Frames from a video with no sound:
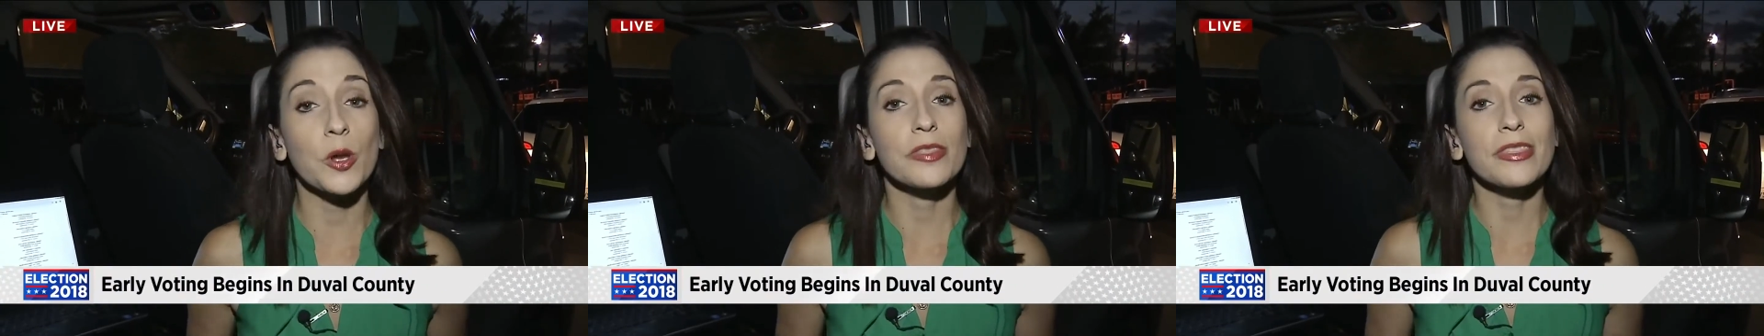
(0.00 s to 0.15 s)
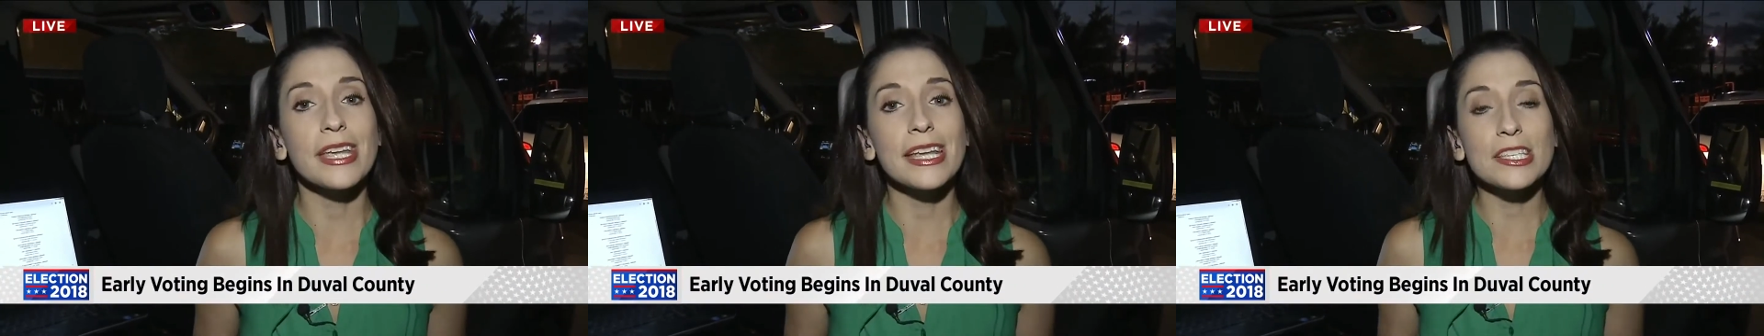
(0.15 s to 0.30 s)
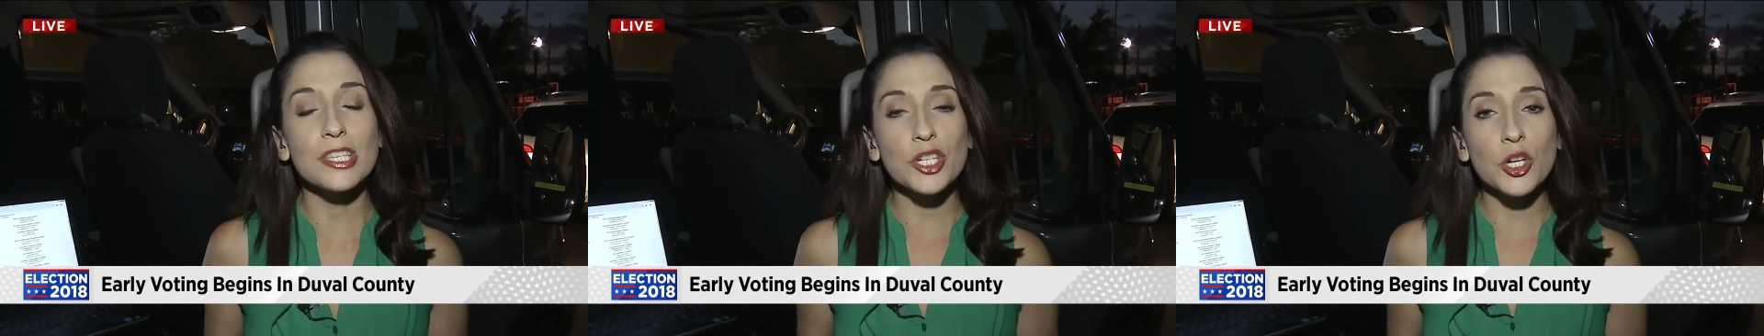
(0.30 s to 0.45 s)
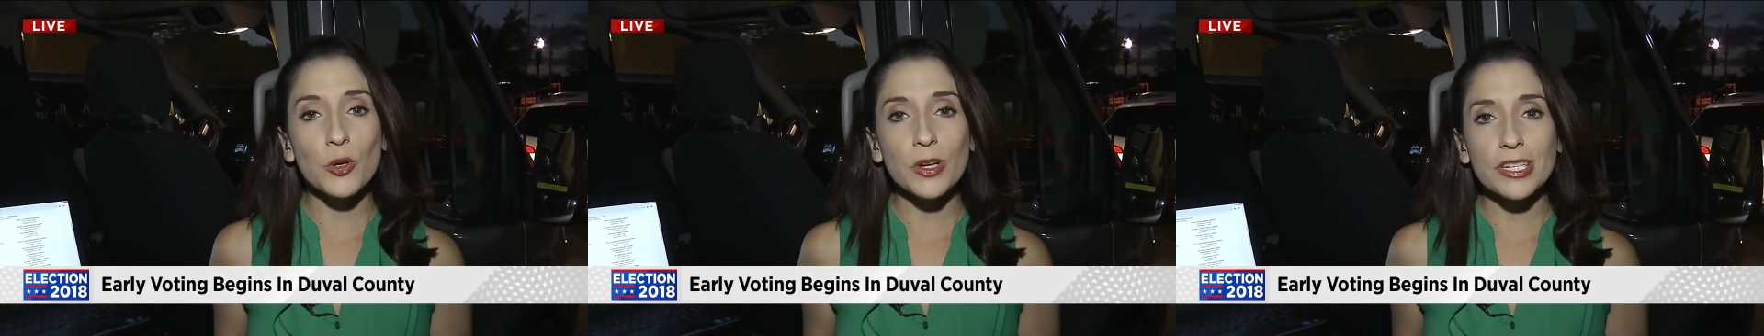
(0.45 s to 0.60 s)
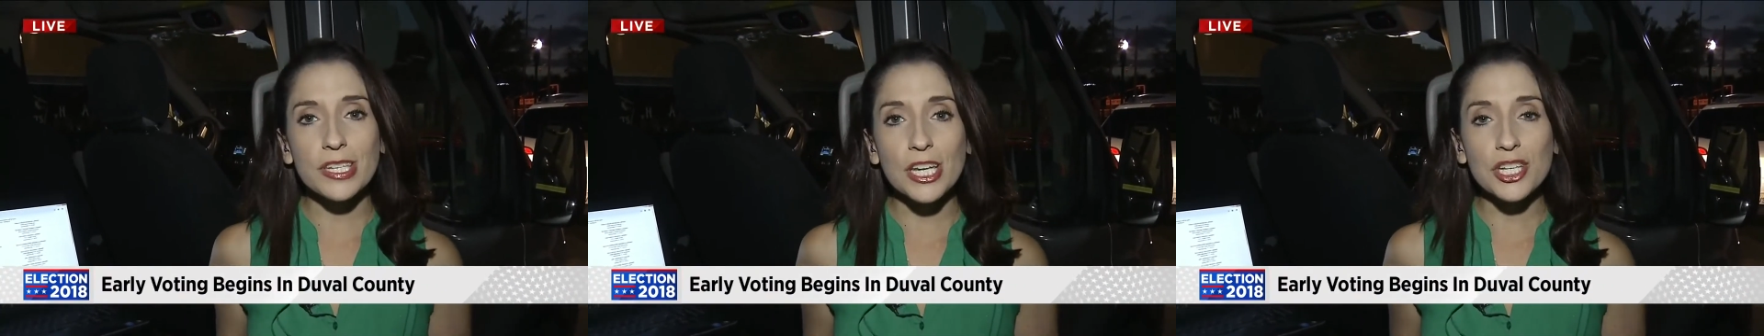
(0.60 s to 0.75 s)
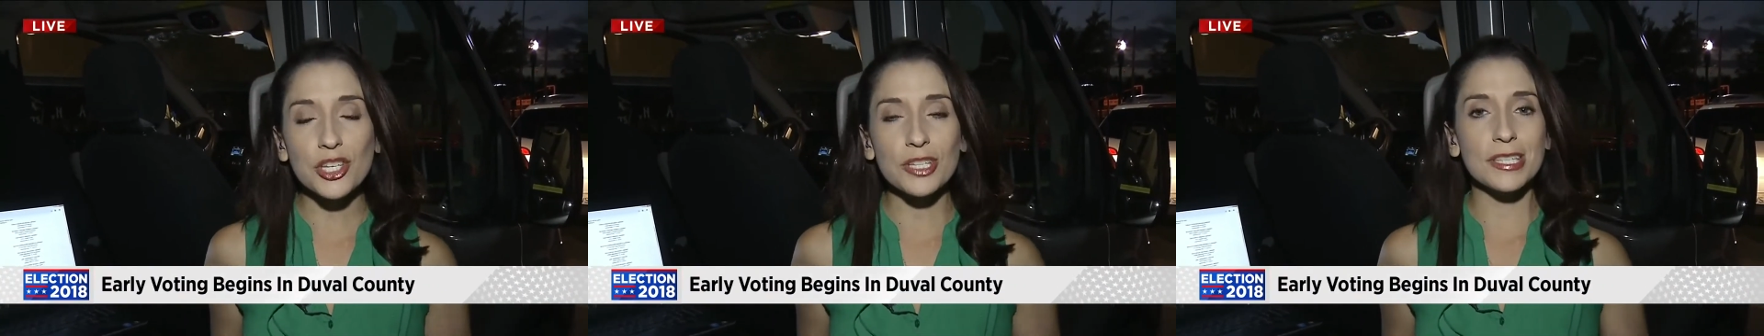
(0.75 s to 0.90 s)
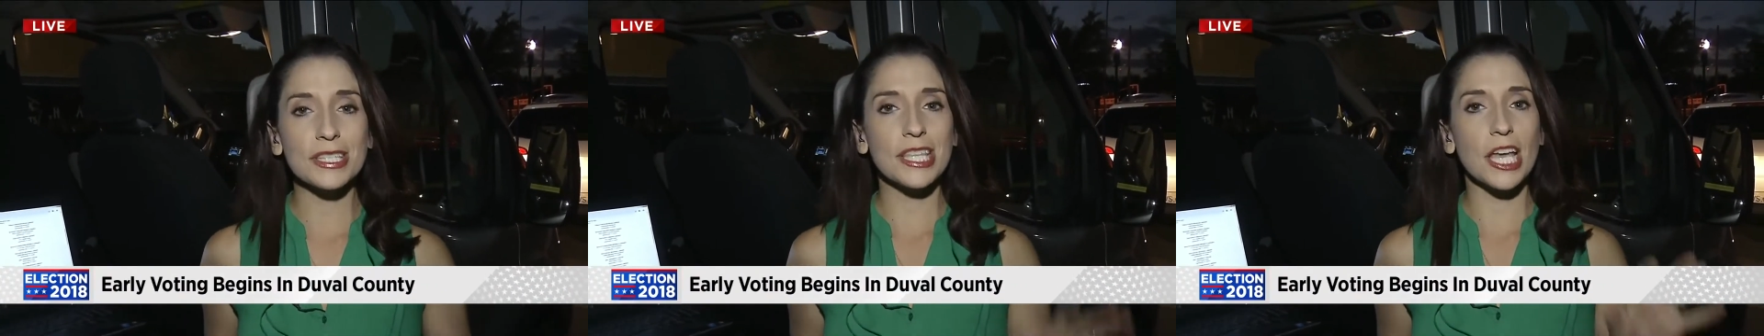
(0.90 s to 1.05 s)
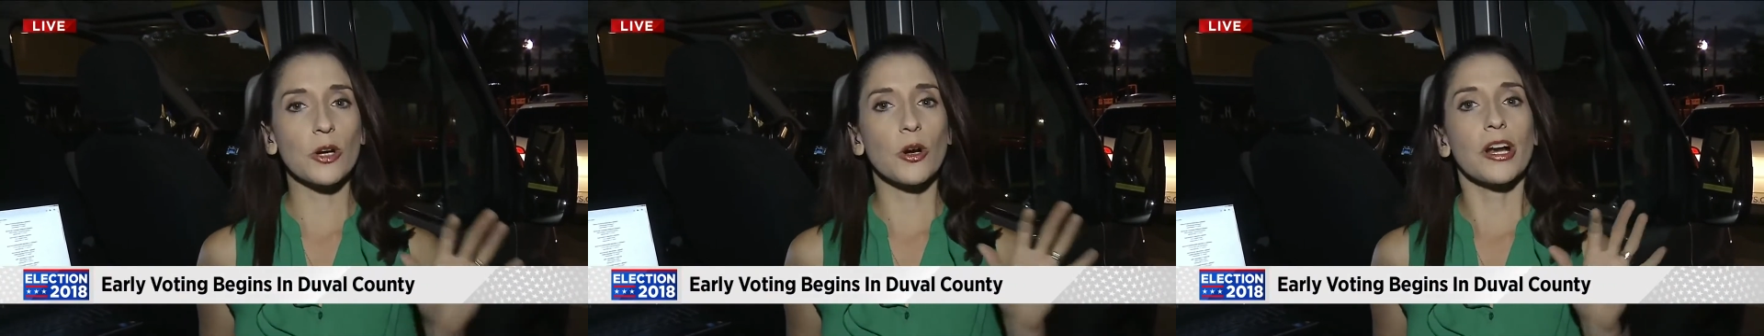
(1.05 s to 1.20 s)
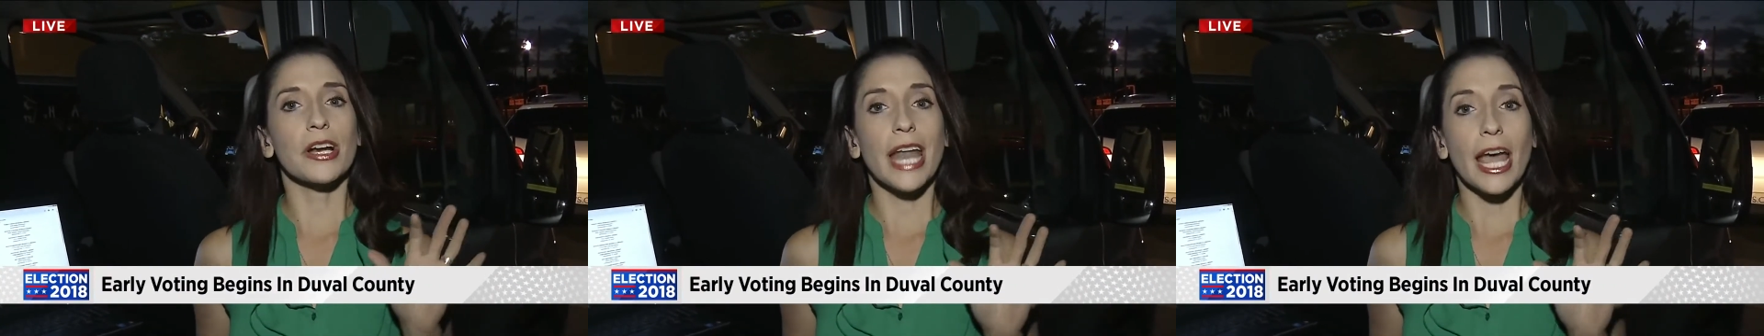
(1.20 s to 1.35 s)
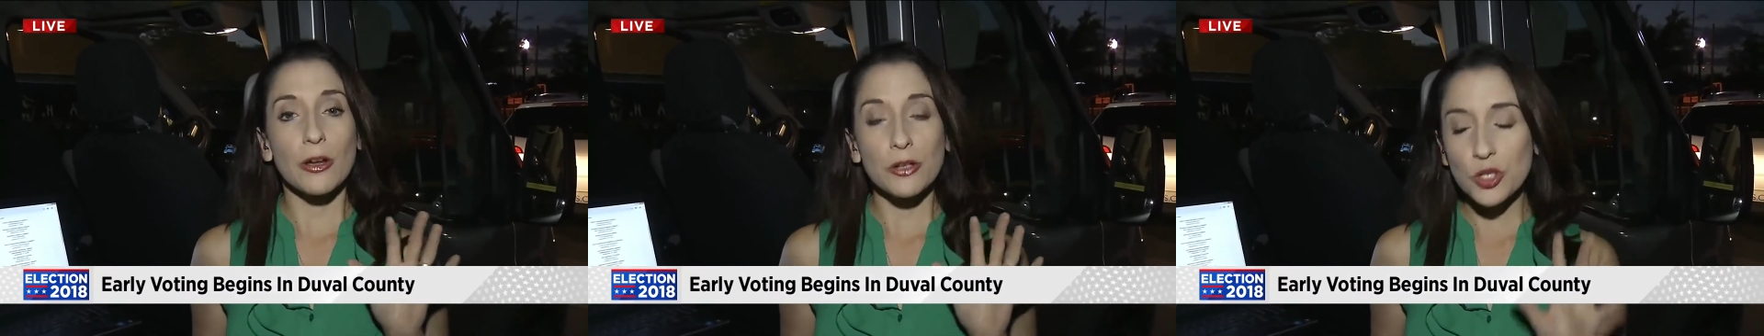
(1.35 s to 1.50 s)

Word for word: At these new additions, there are now